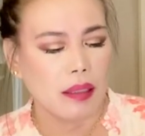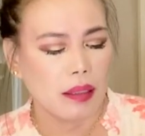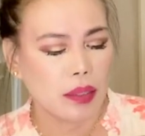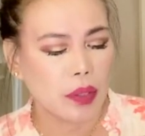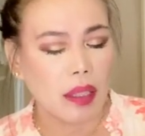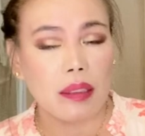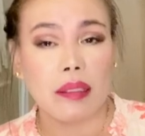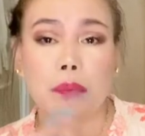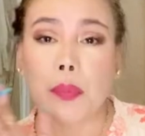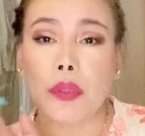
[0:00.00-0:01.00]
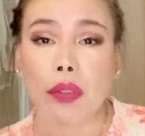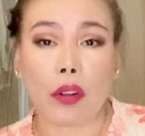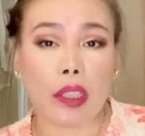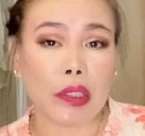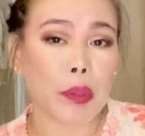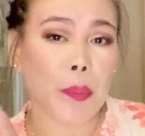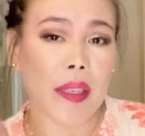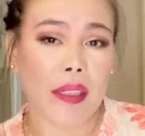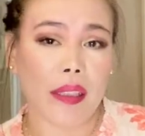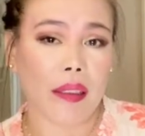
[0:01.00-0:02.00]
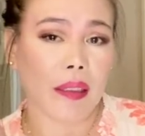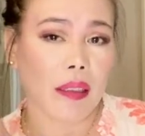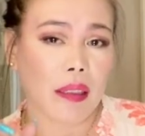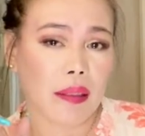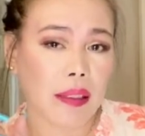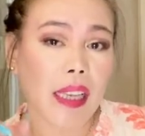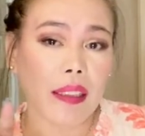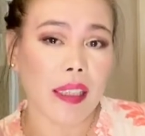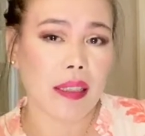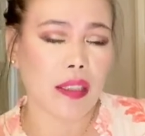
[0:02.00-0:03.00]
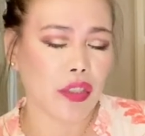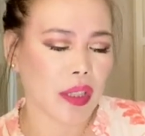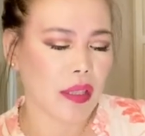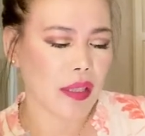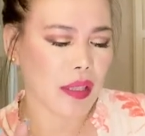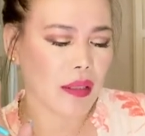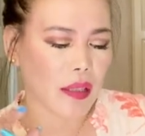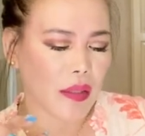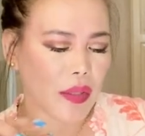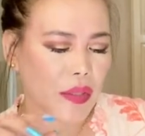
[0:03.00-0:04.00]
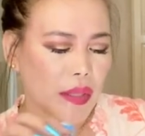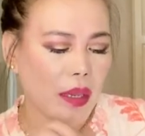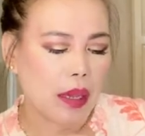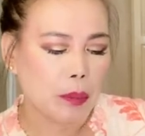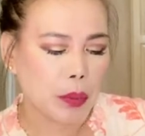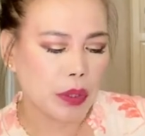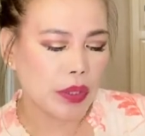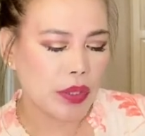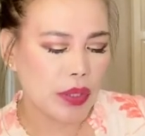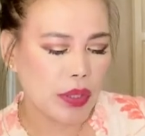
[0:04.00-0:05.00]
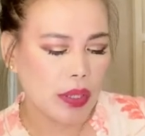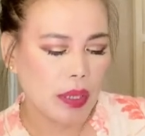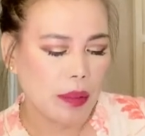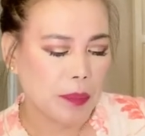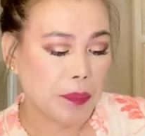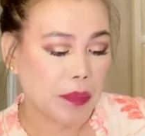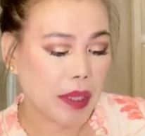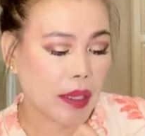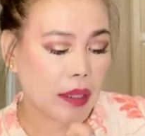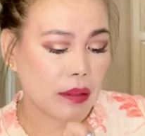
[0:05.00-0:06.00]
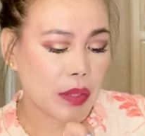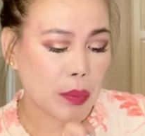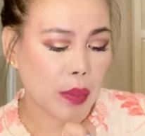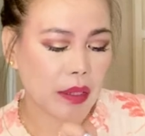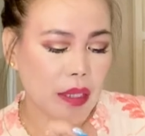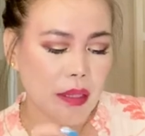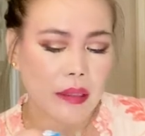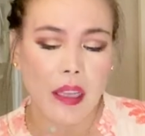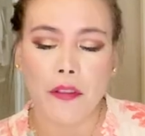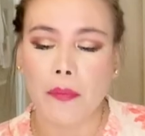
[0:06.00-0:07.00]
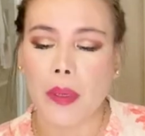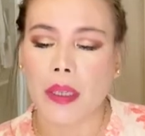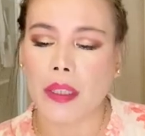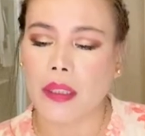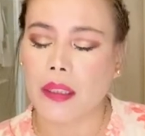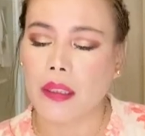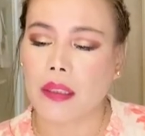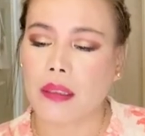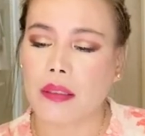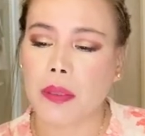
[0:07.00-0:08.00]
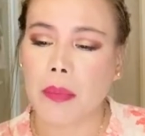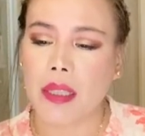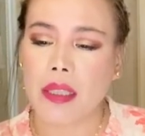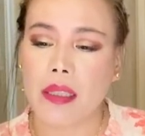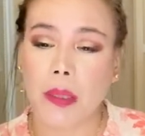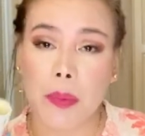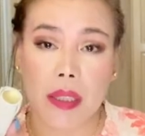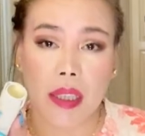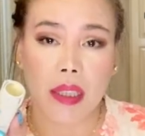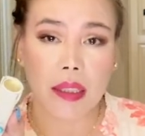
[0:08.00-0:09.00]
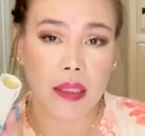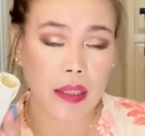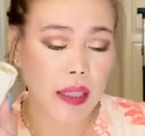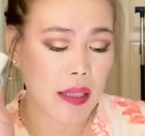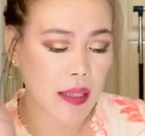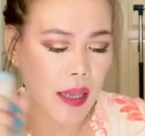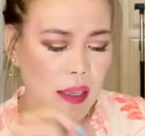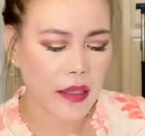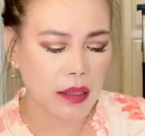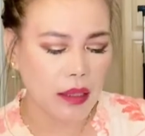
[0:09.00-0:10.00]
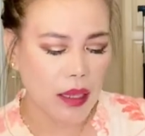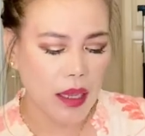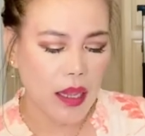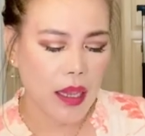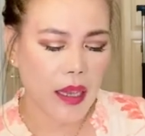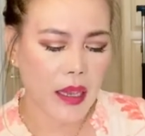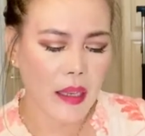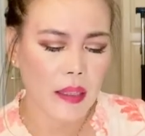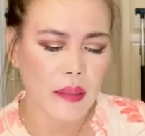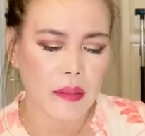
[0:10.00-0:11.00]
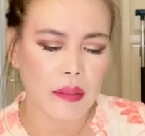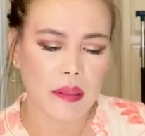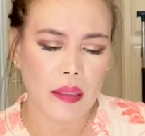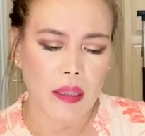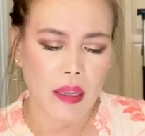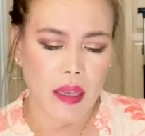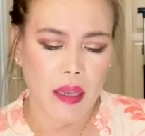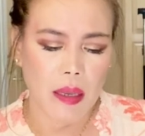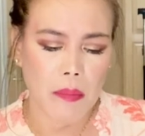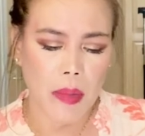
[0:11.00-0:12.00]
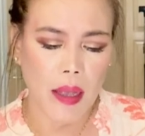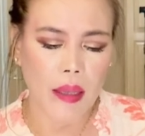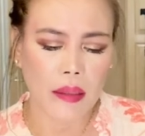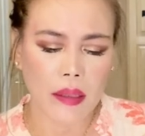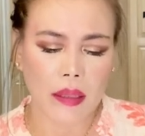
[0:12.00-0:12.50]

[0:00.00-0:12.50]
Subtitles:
You can put all your basic tiny essentials in this purse. Like this one, I still have my Hermes lipstick inside, and a MAC